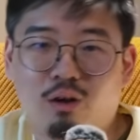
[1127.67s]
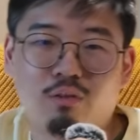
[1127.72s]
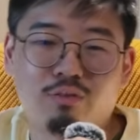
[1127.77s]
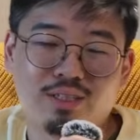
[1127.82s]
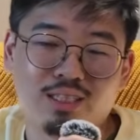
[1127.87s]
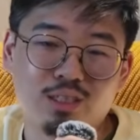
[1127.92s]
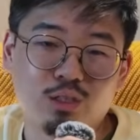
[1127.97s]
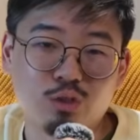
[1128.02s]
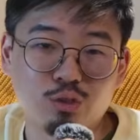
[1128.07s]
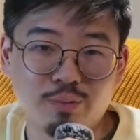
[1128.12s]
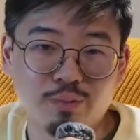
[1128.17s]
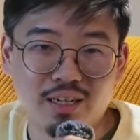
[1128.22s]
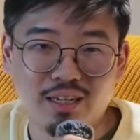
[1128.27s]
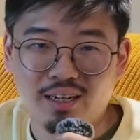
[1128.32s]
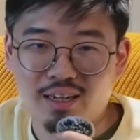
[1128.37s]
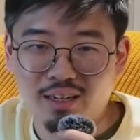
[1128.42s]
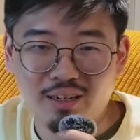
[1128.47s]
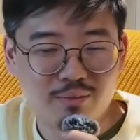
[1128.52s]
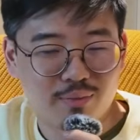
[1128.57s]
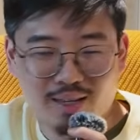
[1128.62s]
obviously those make
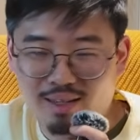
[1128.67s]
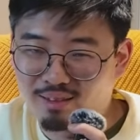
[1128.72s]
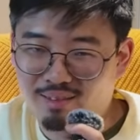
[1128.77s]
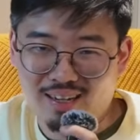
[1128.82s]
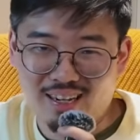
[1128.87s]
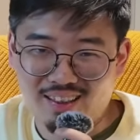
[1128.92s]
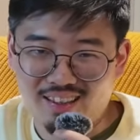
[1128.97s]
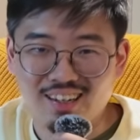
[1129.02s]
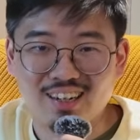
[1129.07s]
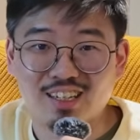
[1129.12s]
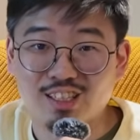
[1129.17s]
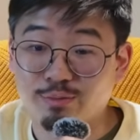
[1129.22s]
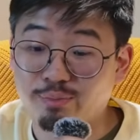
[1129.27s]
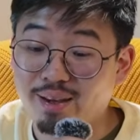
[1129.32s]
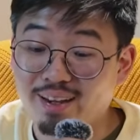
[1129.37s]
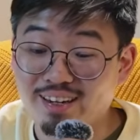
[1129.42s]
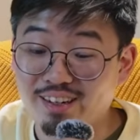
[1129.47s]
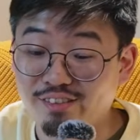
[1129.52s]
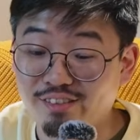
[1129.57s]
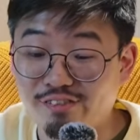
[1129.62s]
it in, but I think that's
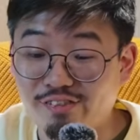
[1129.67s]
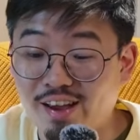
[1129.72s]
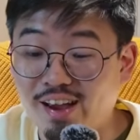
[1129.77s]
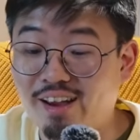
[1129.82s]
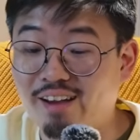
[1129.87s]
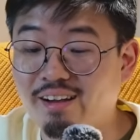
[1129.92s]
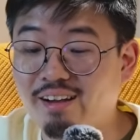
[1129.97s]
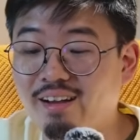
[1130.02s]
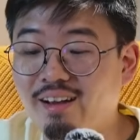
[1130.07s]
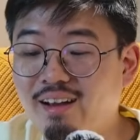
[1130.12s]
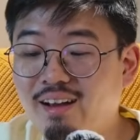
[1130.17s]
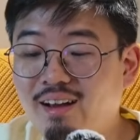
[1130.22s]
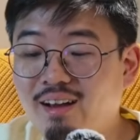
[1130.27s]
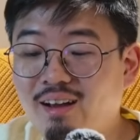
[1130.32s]
barely fair.